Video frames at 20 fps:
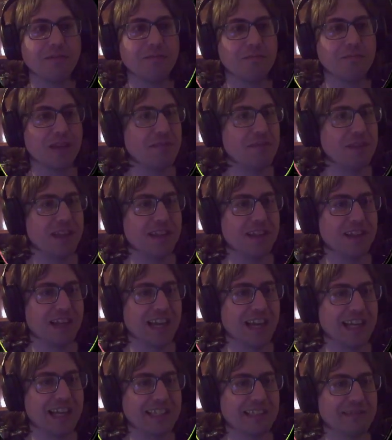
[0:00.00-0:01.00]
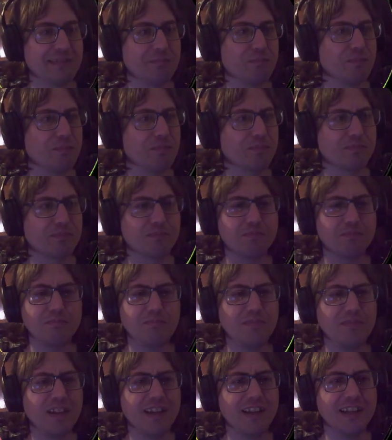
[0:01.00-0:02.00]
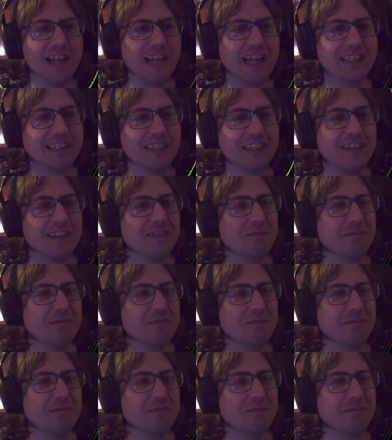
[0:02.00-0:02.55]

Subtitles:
Maybe the last letter